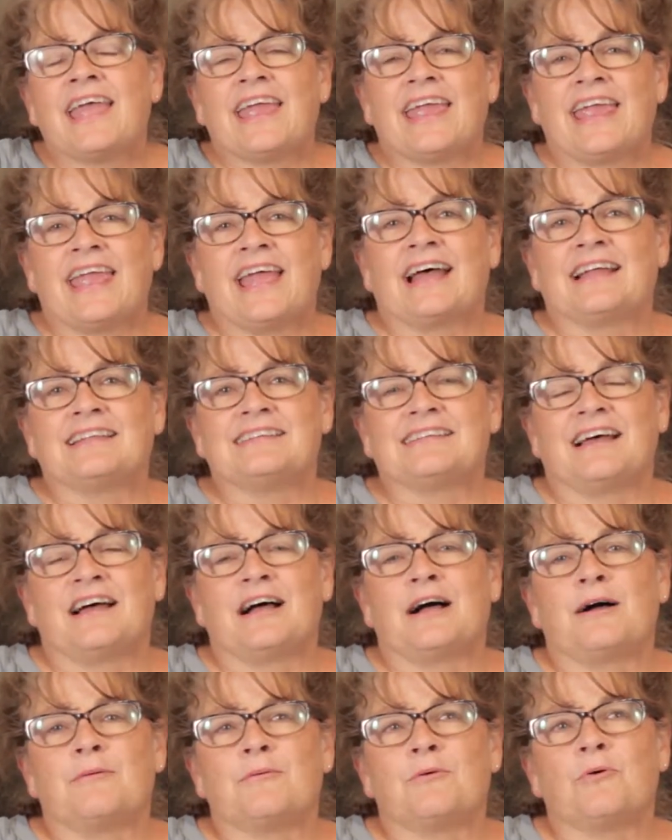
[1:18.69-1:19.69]
And
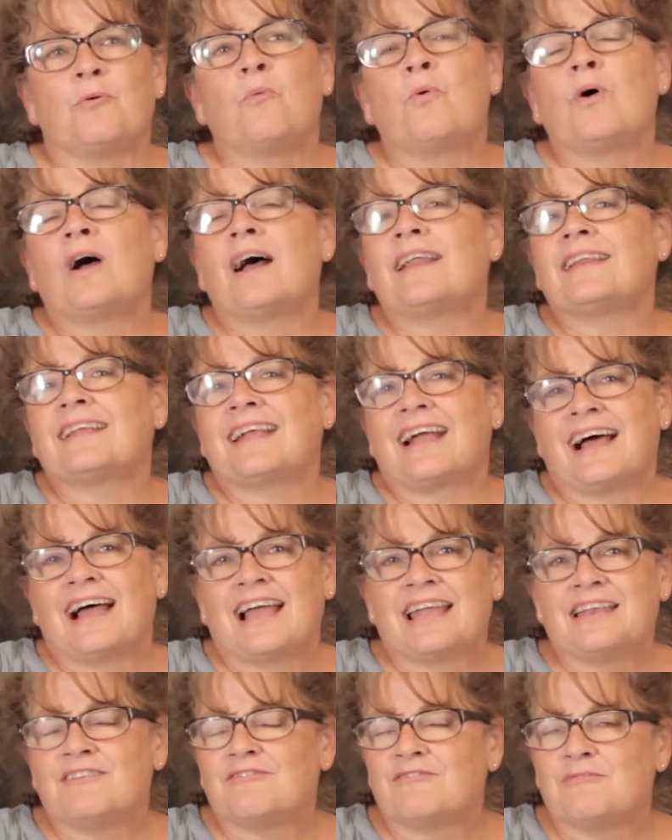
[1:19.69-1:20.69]
uh, one
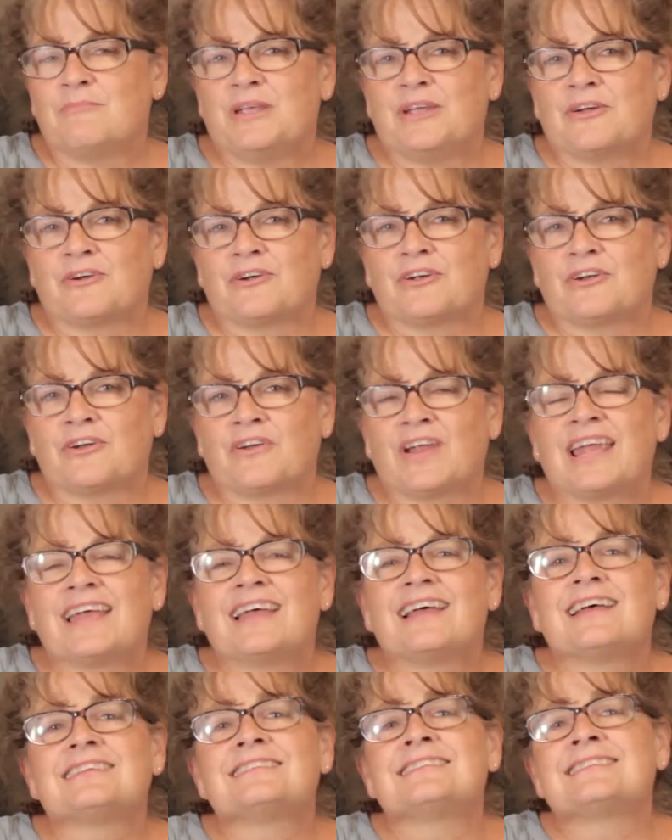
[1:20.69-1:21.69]
kind of mirror
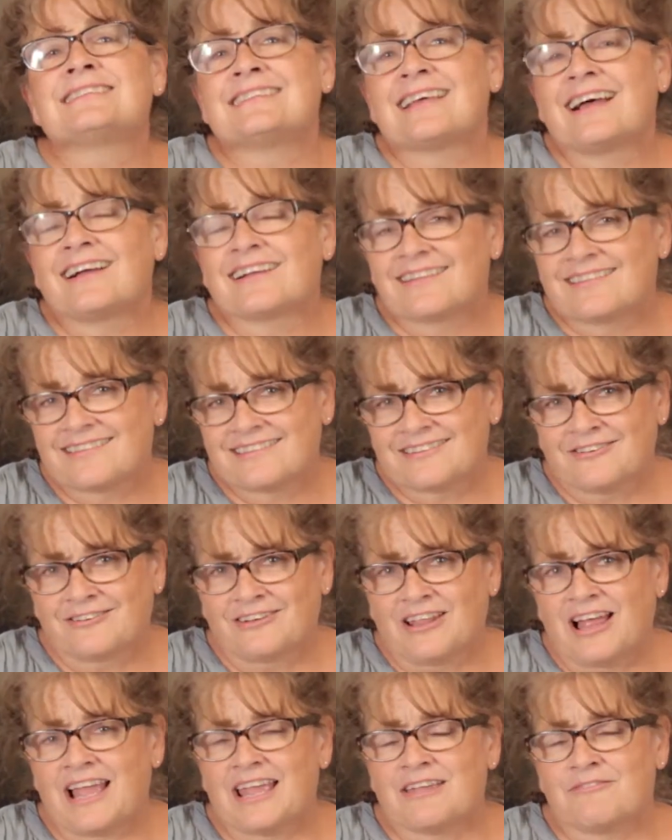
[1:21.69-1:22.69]
sucks your
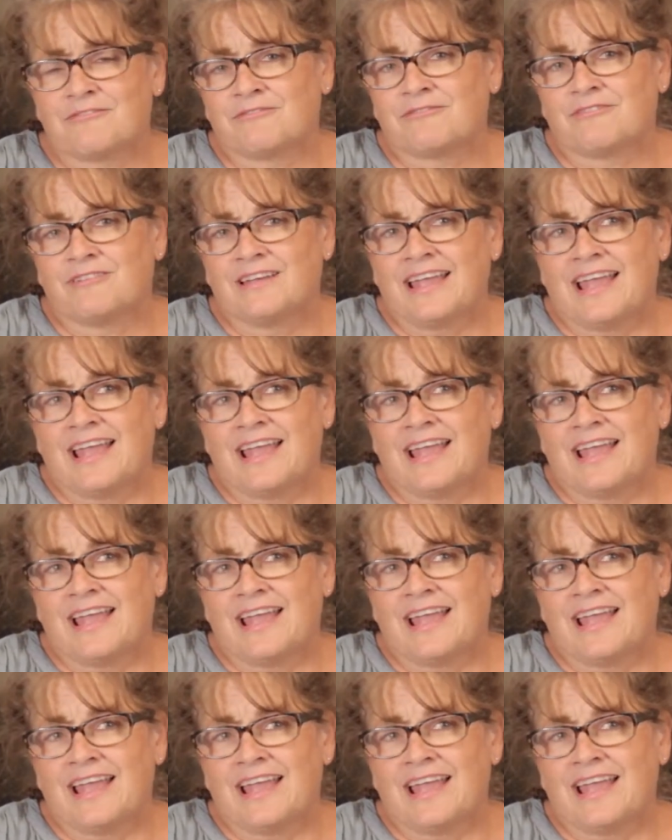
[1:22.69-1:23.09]
life